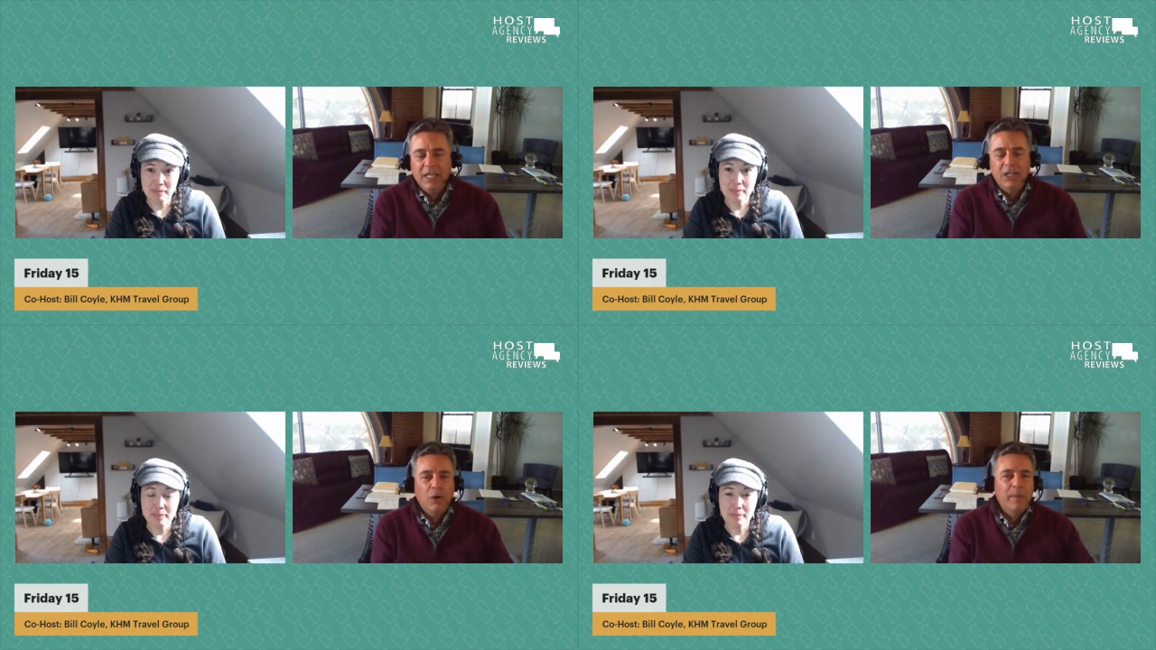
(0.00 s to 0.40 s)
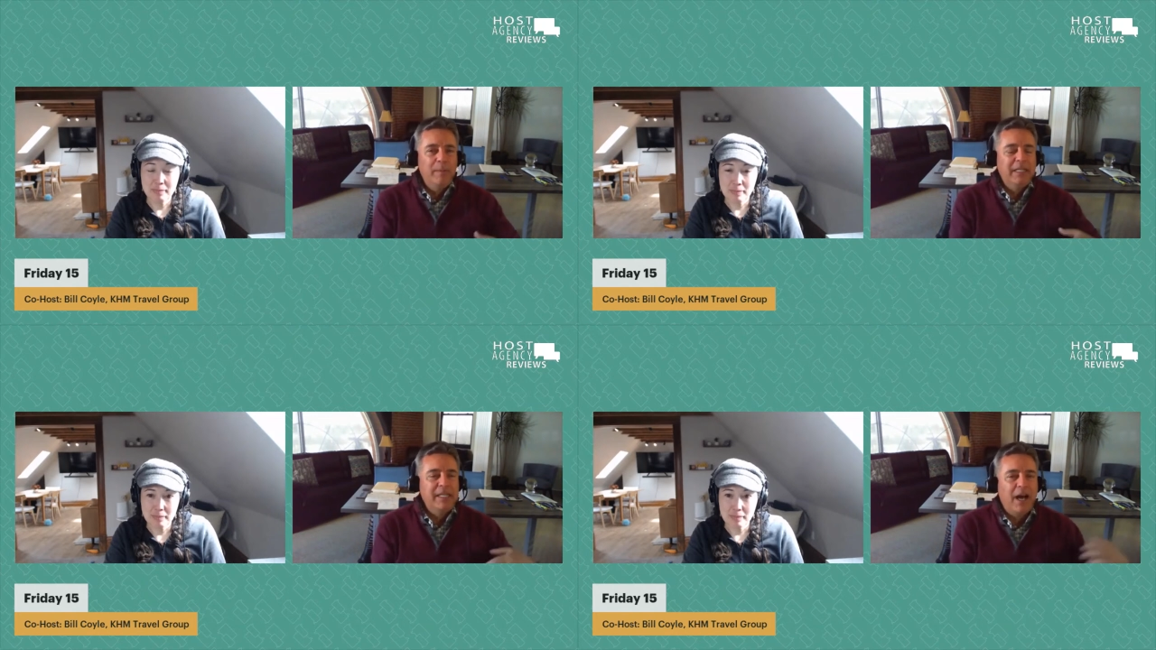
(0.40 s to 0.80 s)
Speaker 1: You know,
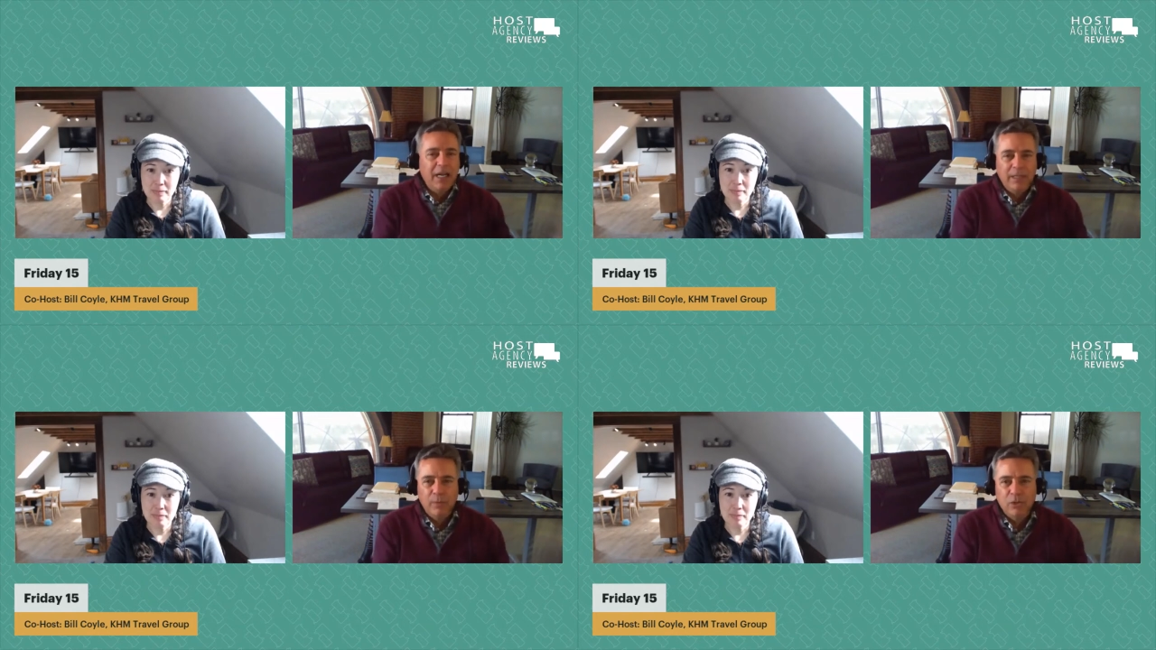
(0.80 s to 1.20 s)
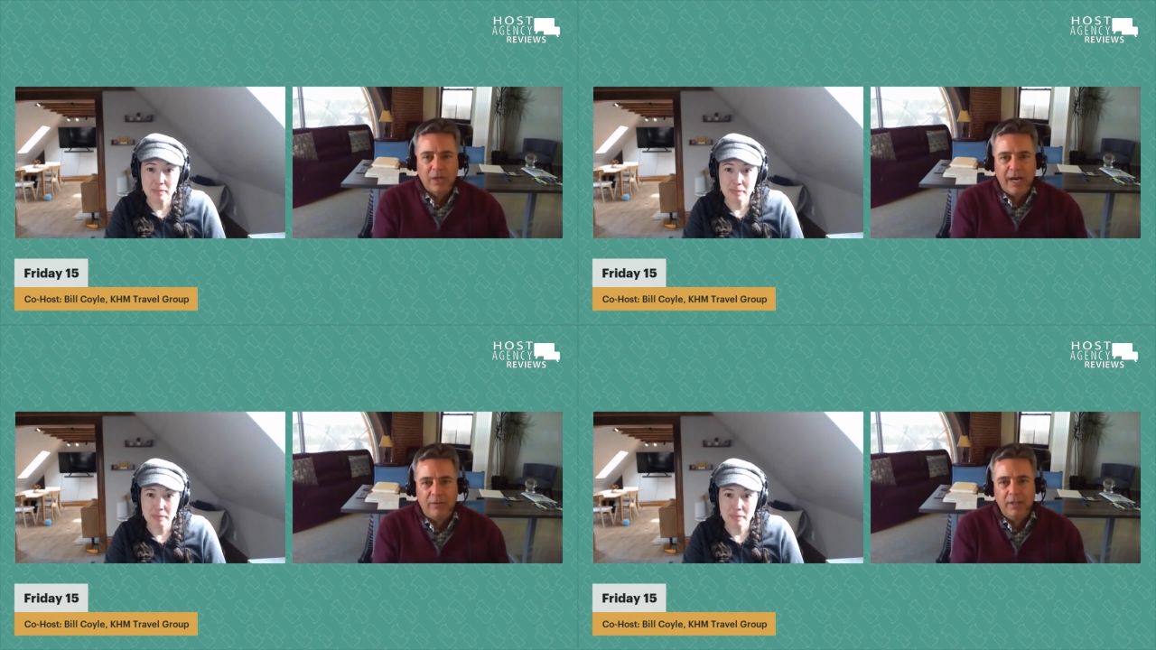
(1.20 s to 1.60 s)
maybe it's honeymoon
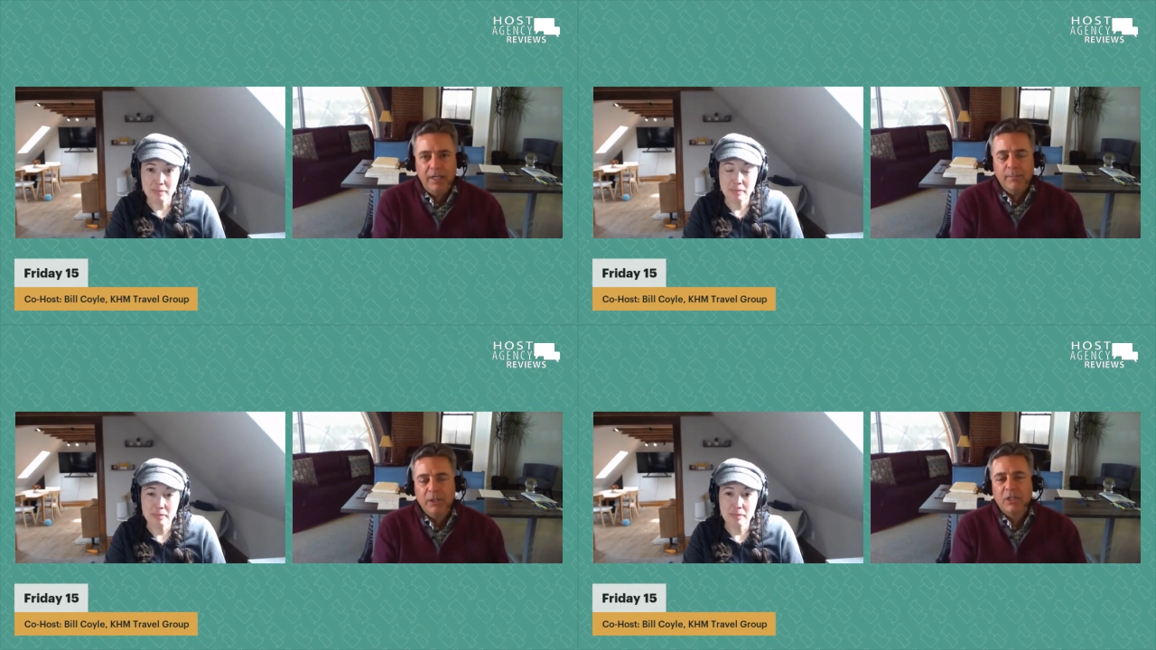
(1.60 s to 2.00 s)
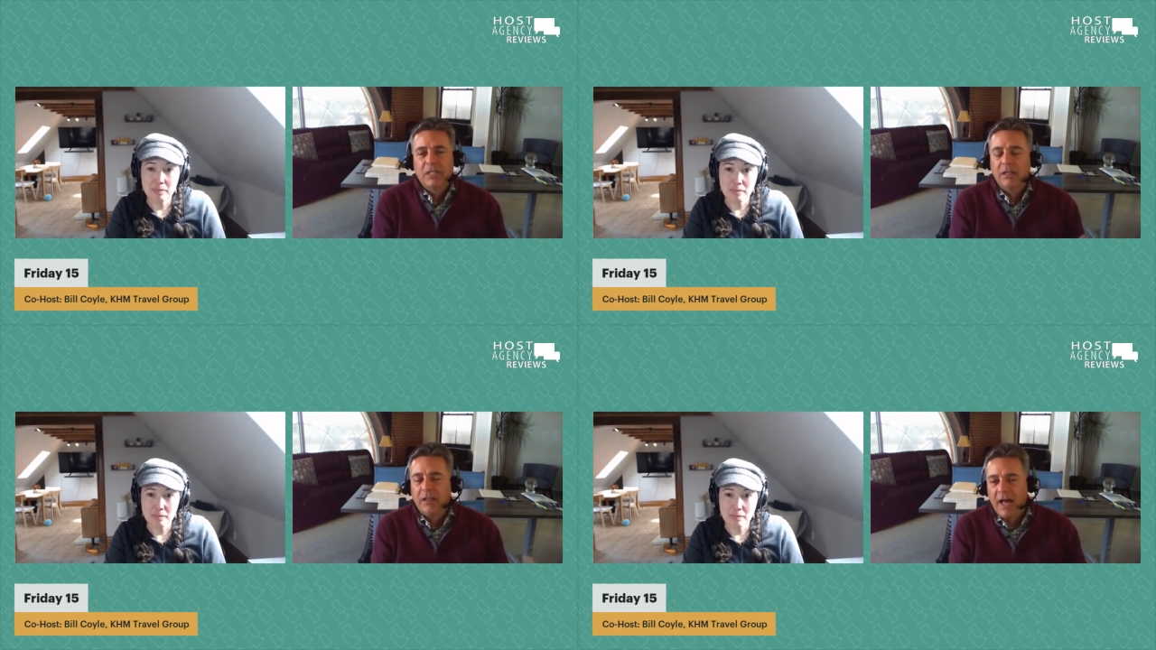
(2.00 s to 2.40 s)
travel, but there's
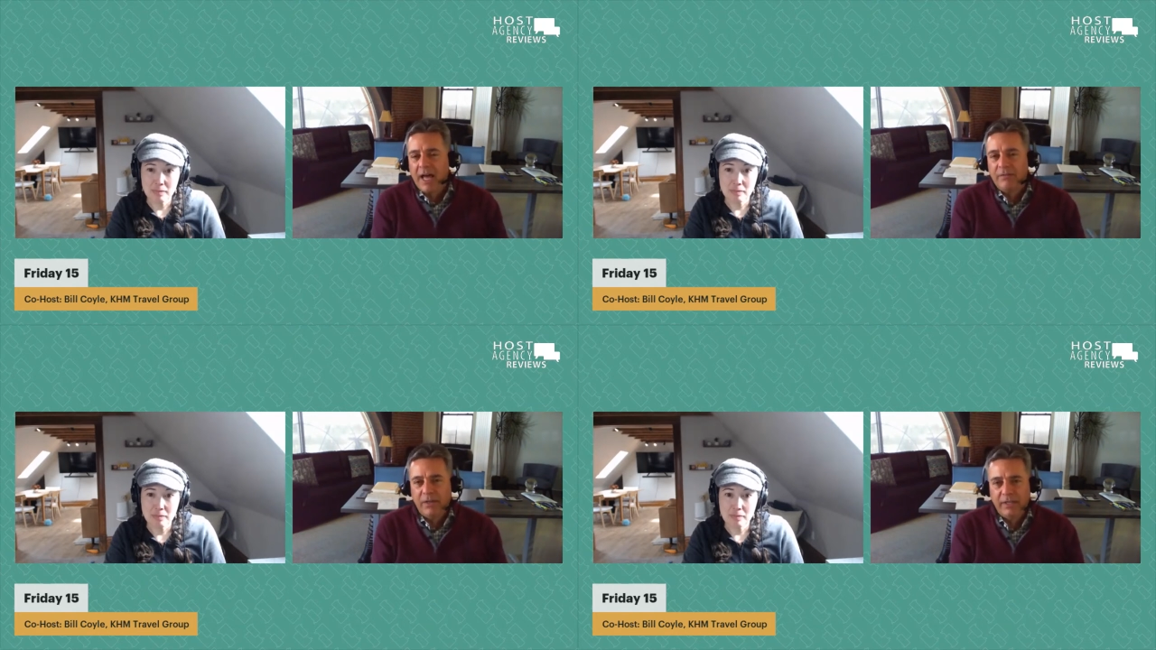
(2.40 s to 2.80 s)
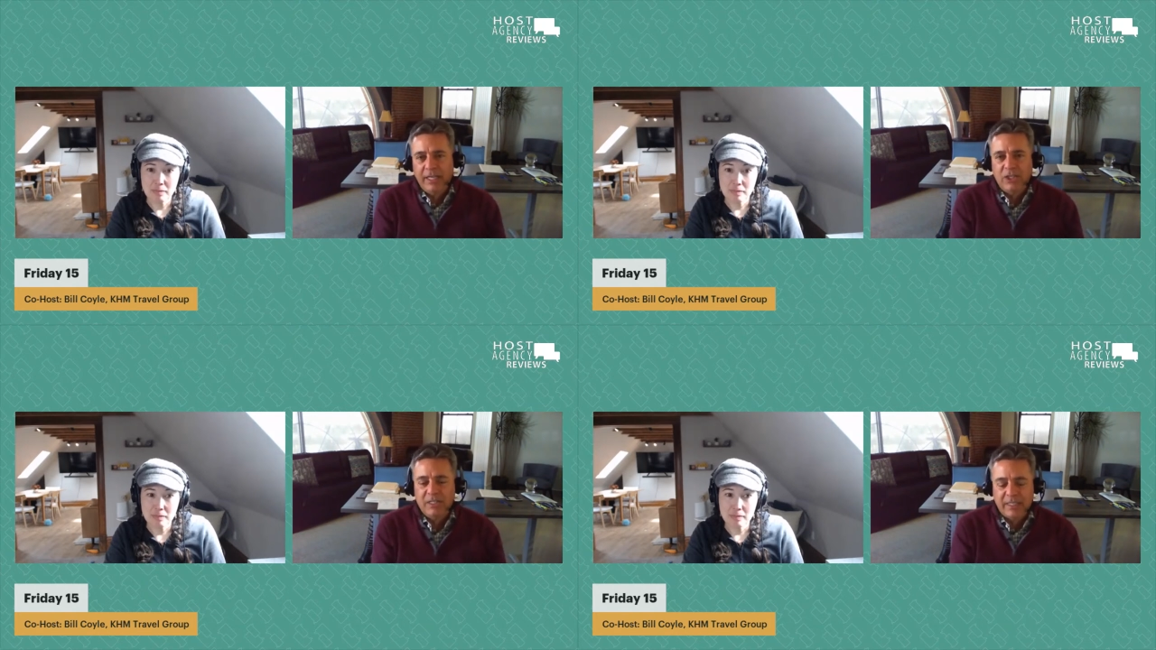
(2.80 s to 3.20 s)
a lot of
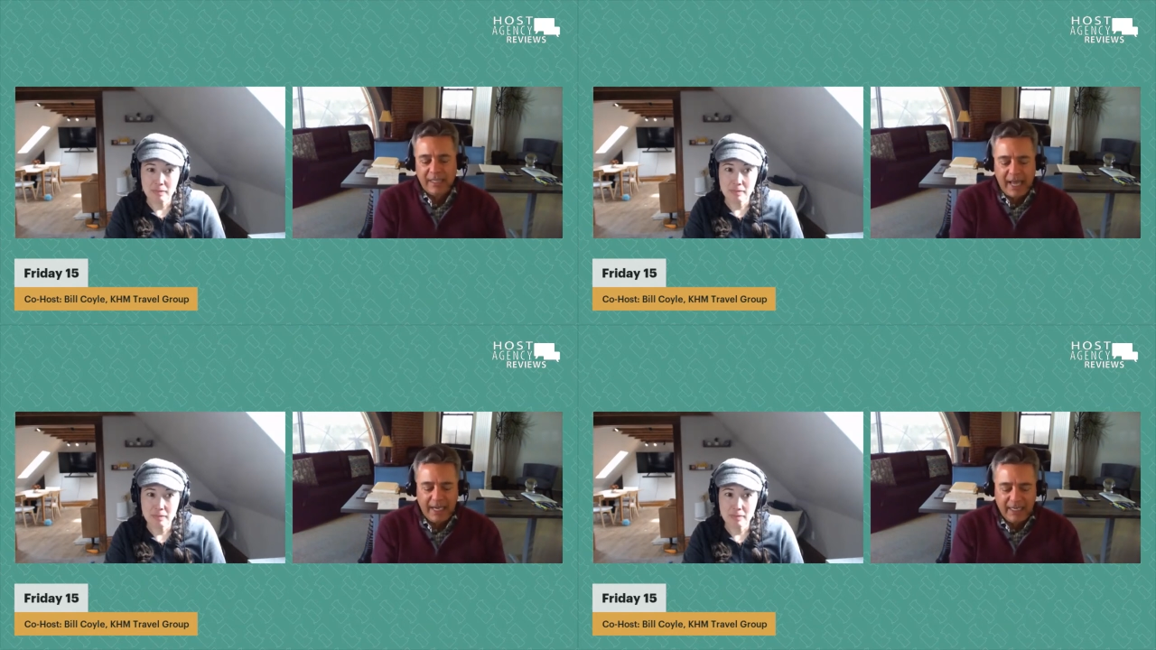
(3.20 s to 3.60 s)
variations to that.